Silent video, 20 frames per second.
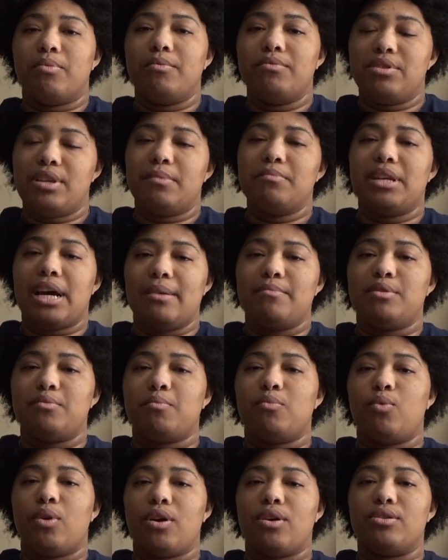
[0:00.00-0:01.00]
Sometimes
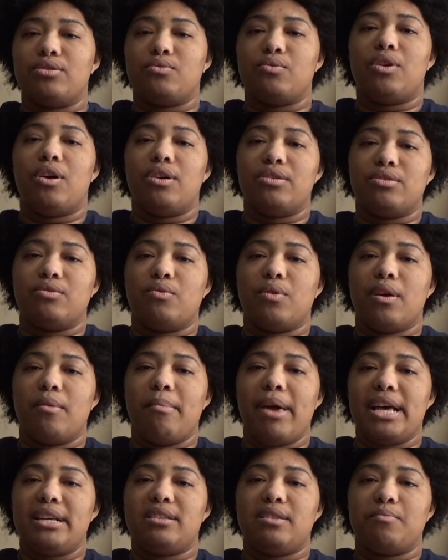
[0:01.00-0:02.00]
workers will also wear a
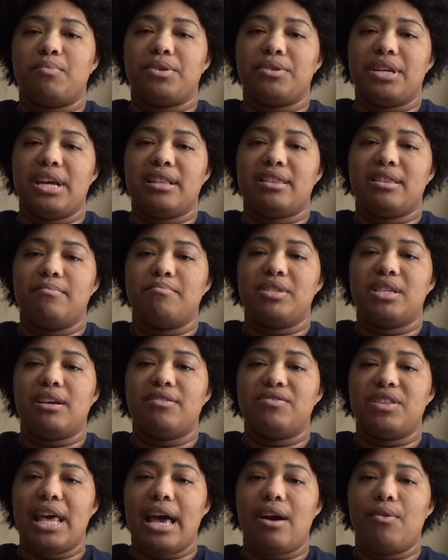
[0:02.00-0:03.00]
mask to protect
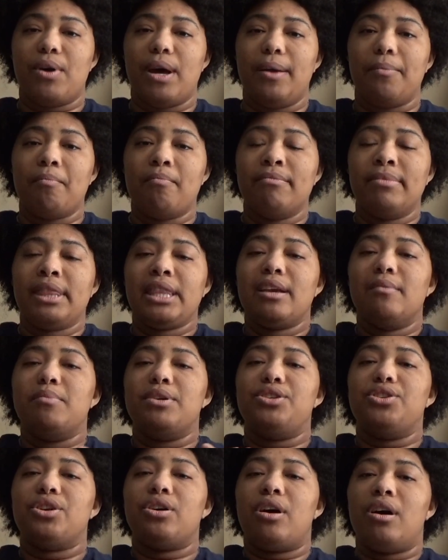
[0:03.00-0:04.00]
themselves that way.
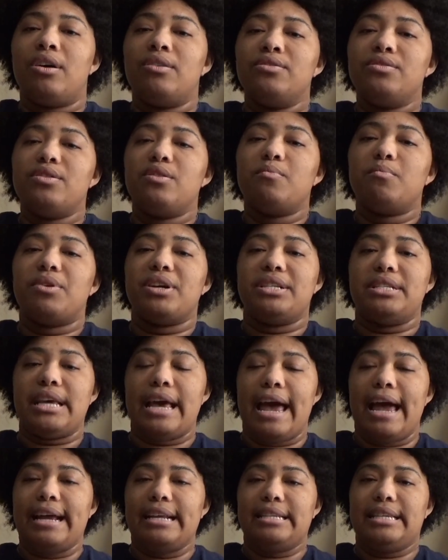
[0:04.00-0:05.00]
But you're also
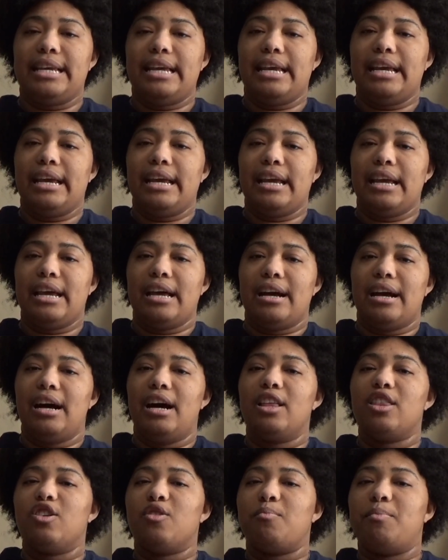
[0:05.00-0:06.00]
protecting
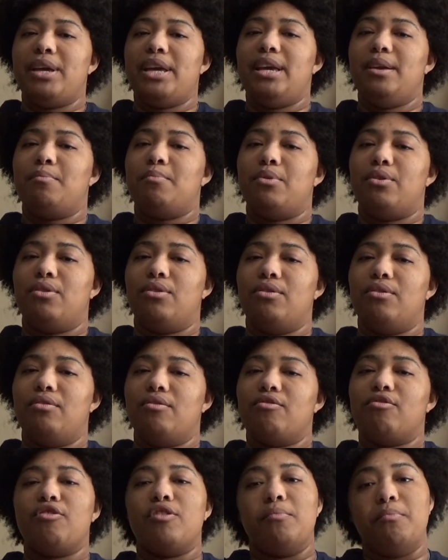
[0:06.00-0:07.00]
other people
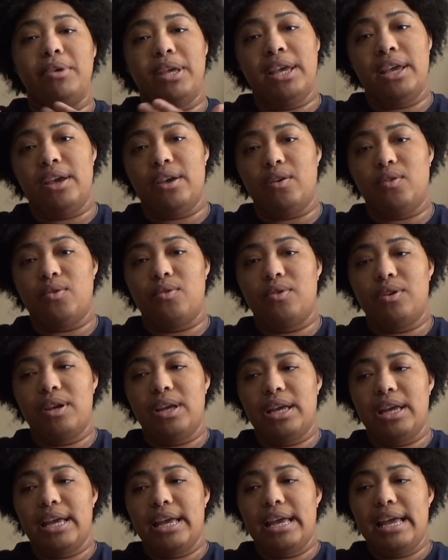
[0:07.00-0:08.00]
from you,
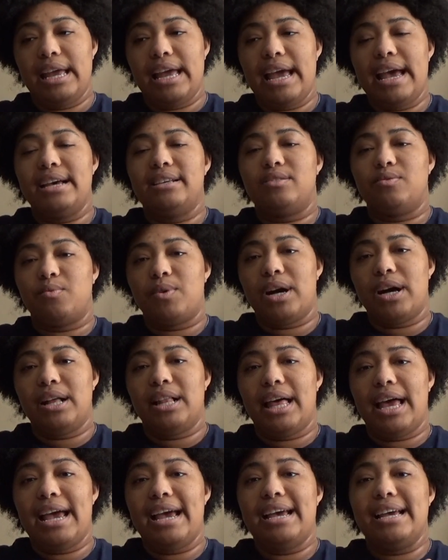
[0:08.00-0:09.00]
as
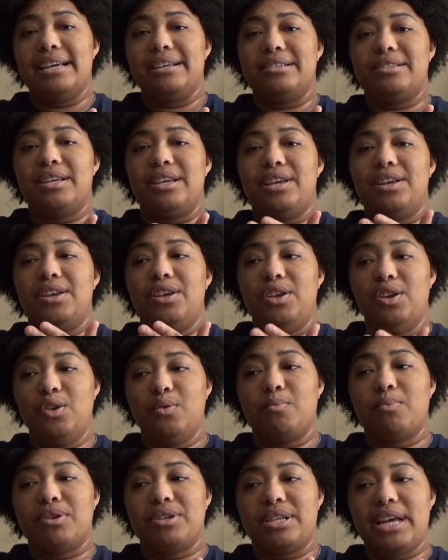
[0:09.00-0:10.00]
well as you
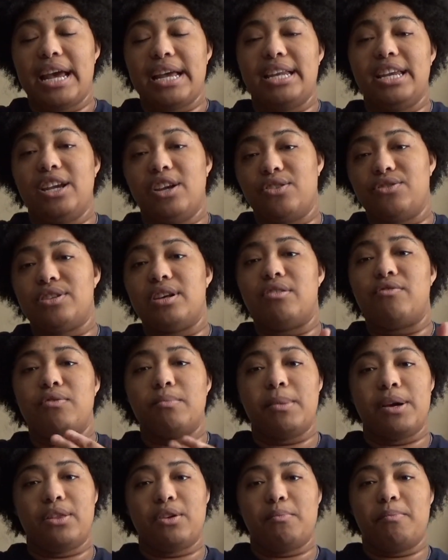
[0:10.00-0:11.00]
protecting yourself
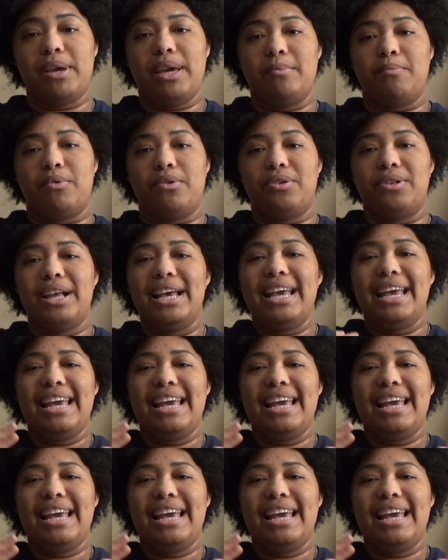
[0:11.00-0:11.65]
from other people.